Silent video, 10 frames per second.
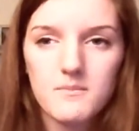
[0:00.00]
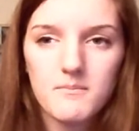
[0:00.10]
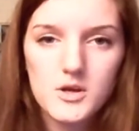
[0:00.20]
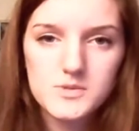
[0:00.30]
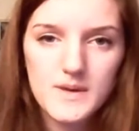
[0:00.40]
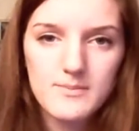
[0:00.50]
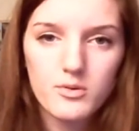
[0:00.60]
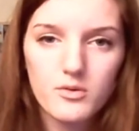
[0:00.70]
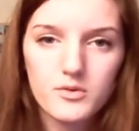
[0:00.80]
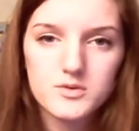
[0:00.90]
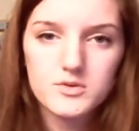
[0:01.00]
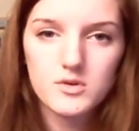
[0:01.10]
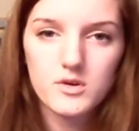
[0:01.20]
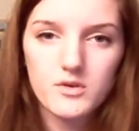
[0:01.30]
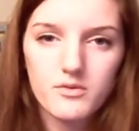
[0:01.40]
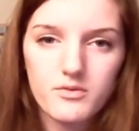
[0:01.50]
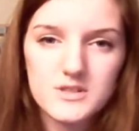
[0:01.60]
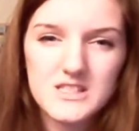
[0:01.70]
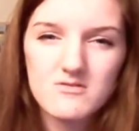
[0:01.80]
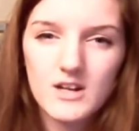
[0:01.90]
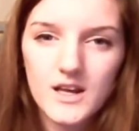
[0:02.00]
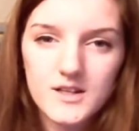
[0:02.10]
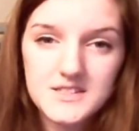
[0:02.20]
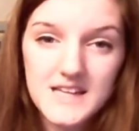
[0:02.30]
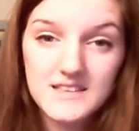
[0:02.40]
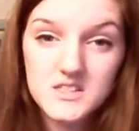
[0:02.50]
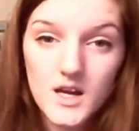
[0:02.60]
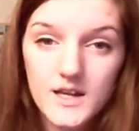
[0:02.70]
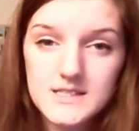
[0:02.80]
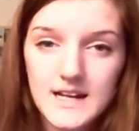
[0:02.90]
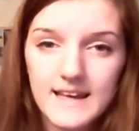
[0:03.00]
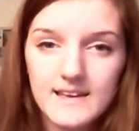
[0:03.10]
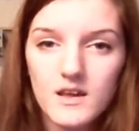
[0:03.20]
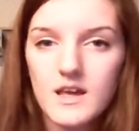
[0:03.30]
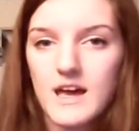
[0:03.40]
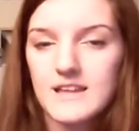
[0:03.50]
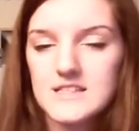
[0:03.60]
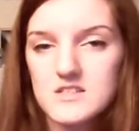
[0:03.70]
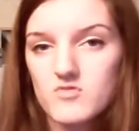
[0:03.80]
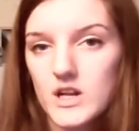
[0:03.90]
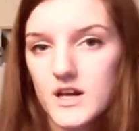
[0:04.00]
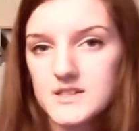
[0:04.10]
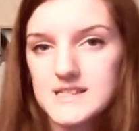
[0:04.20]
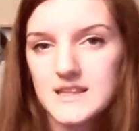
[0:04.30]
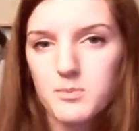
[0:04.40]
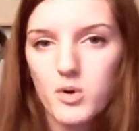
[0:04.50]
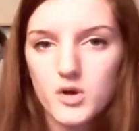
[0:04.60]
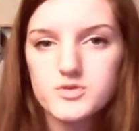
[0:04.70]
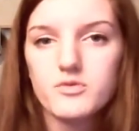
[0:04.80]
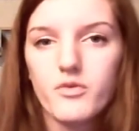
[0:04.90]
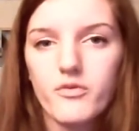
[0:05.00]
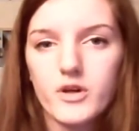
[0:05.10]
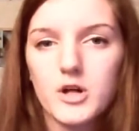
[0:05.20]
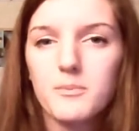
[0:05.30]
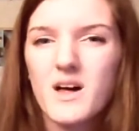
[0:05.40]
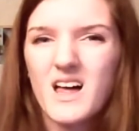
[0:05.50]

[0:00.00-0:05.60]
Most people sort of didn't really understand the titling, and they didn't really understand the plot of the film,